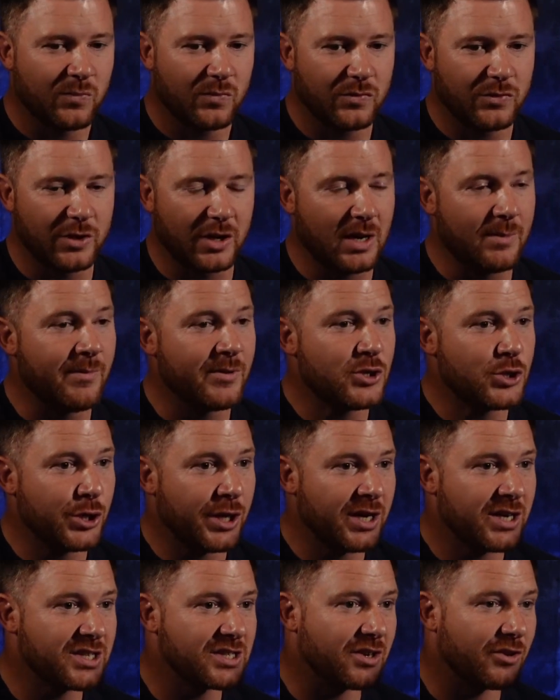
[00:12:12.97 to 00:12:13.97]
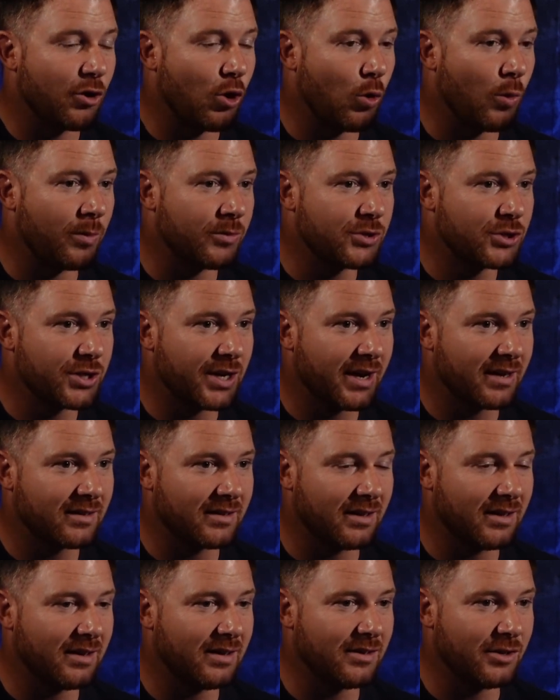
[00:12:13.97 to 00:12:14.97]
inventories are all checked
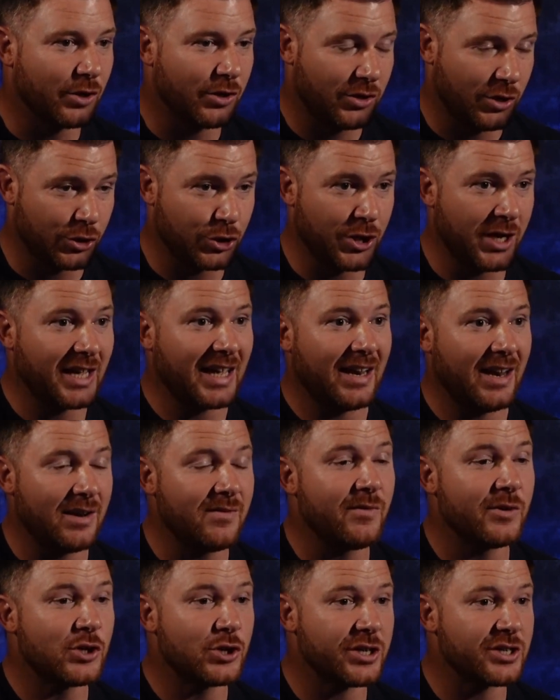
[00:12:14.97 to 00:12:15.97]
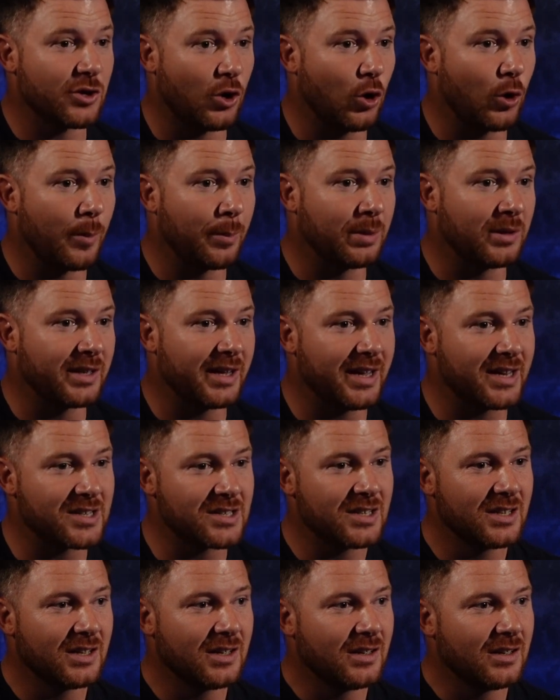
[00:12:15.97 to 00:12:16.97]
in, your checking inventories all in
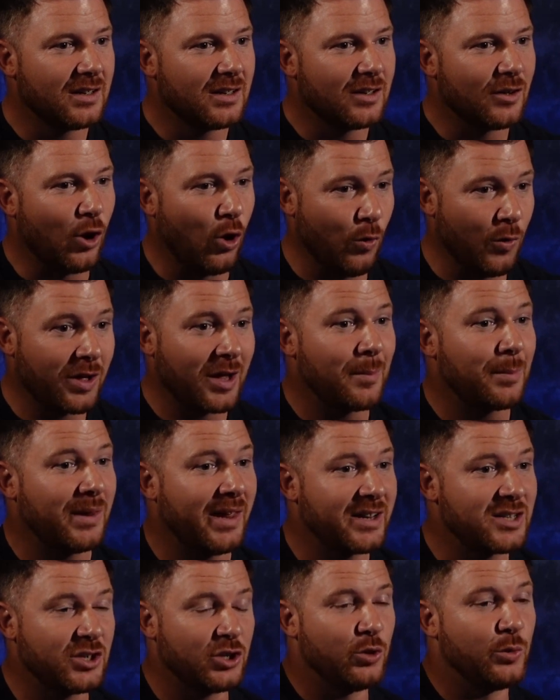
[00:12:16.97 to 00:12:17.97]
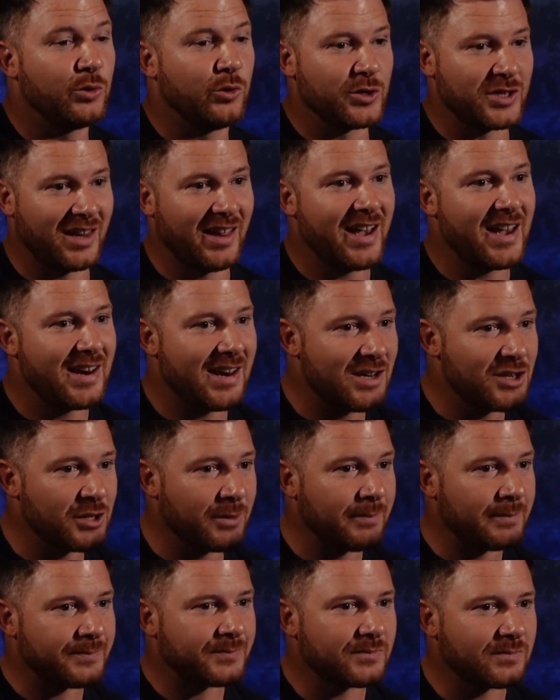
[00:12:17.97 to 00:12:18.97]
place, all the compliance that you would do as a letting
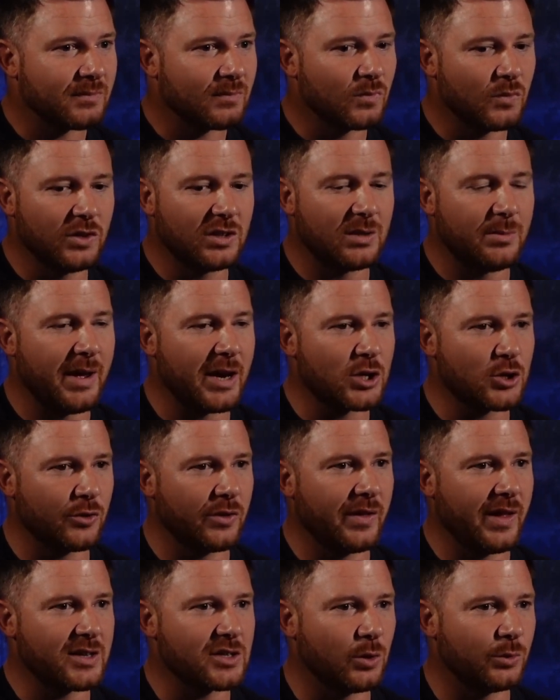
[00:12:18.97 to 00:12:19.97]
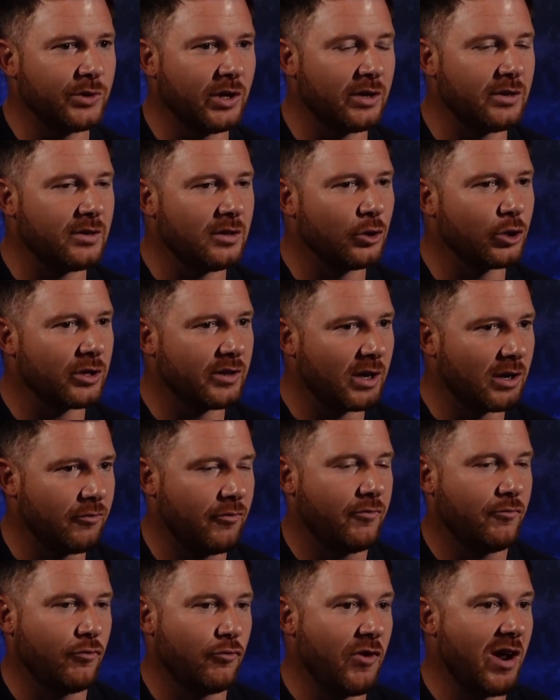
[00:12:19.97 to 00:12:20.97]
agent. You need to make sure that that's all done. Look at their
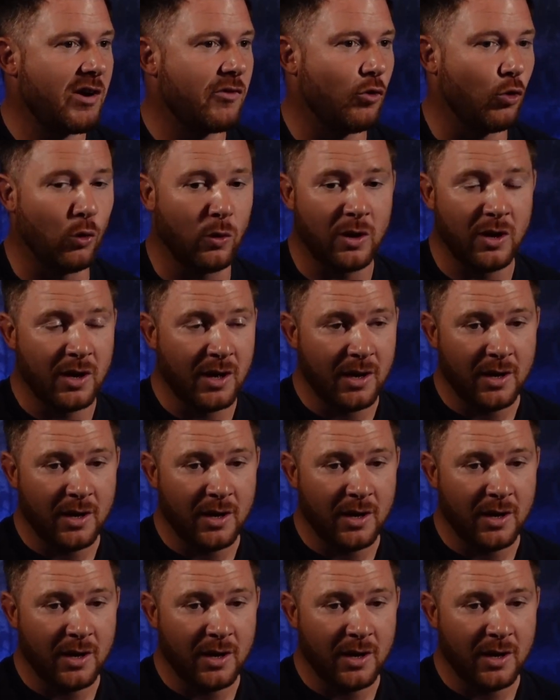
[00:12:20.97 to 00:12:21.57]
rent roll.